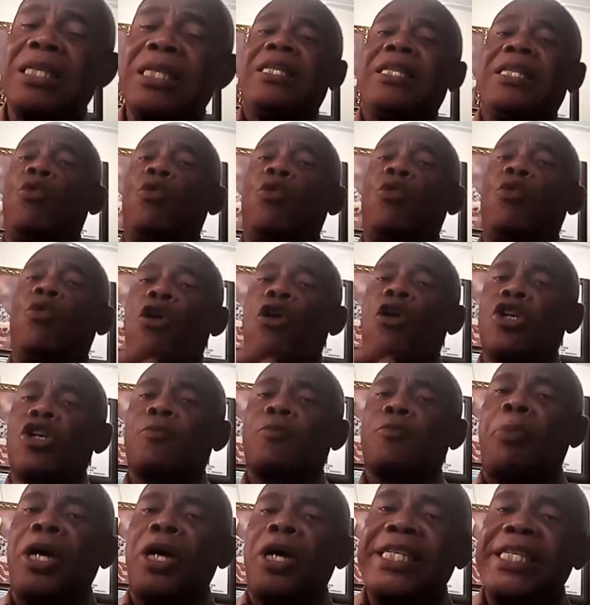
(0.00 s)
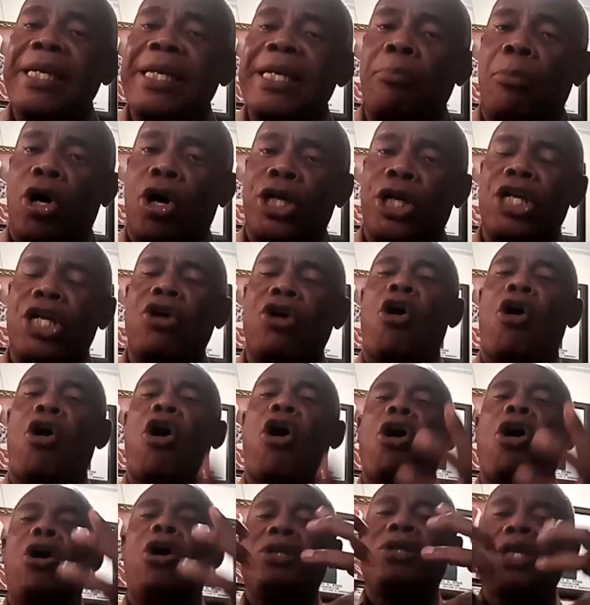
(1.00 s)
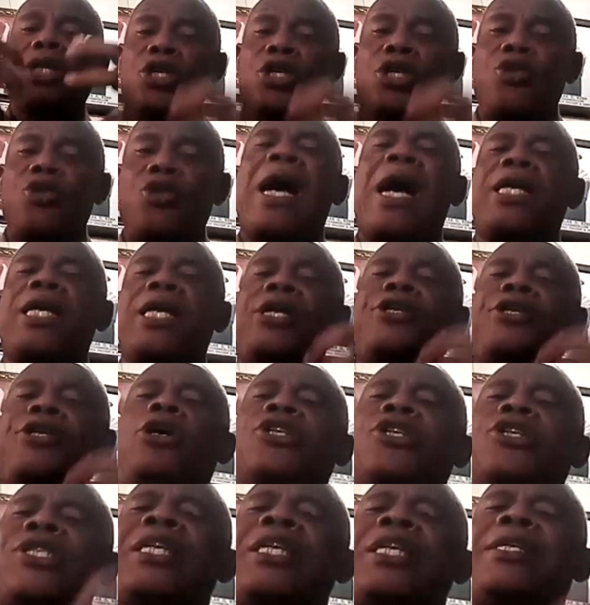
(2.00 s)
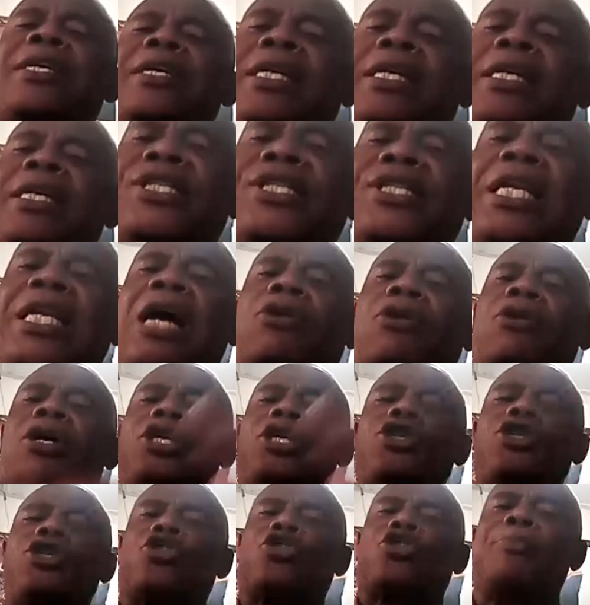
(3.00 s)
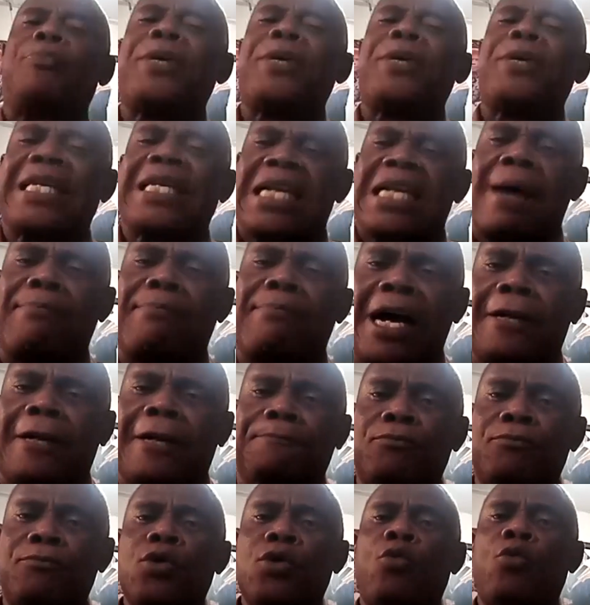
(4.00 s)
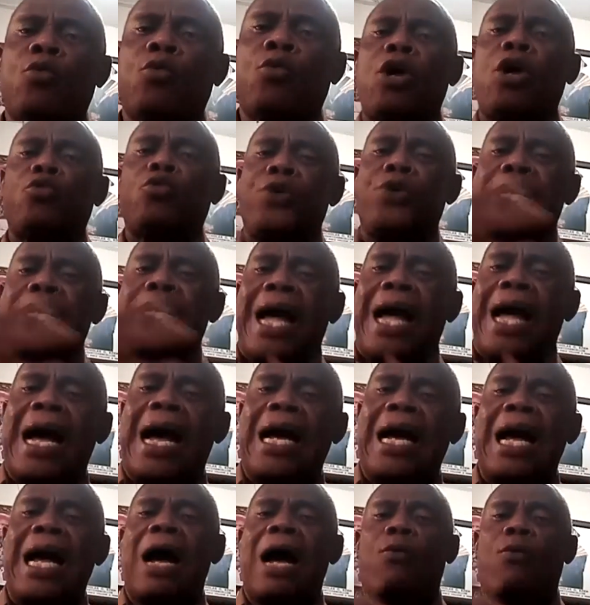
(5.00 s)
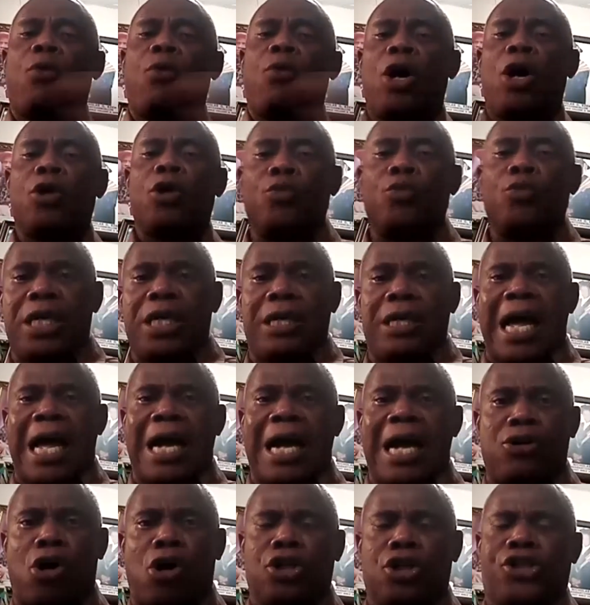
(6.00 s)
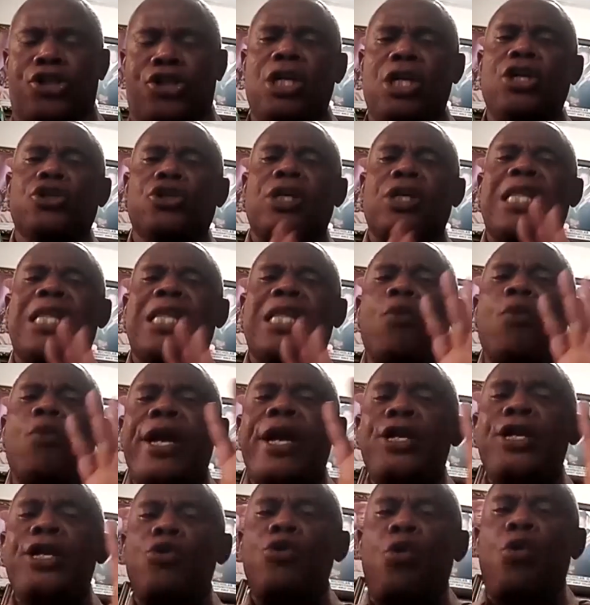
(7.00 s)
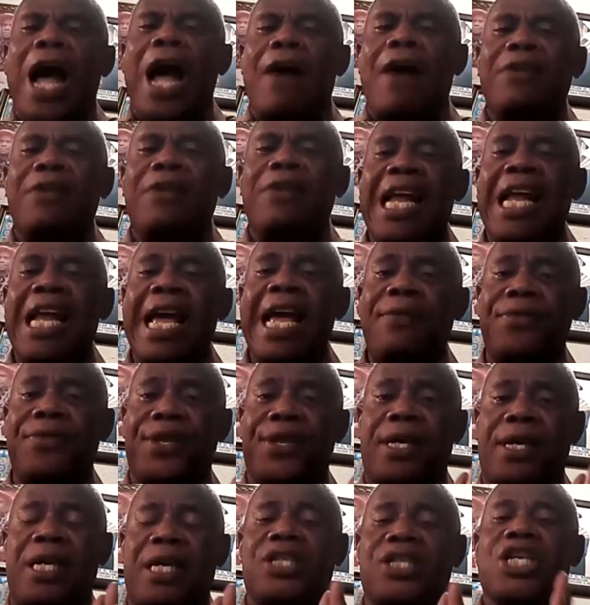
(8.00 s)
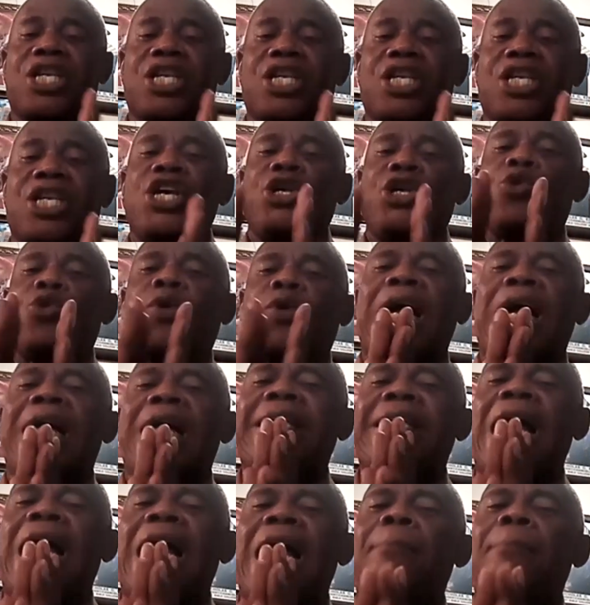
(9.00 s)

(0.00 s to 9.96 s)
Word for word: the way of spending money, or you are idiosyncrasy according to big grammar, what we are and what we are not. So that when you have learned this, you can now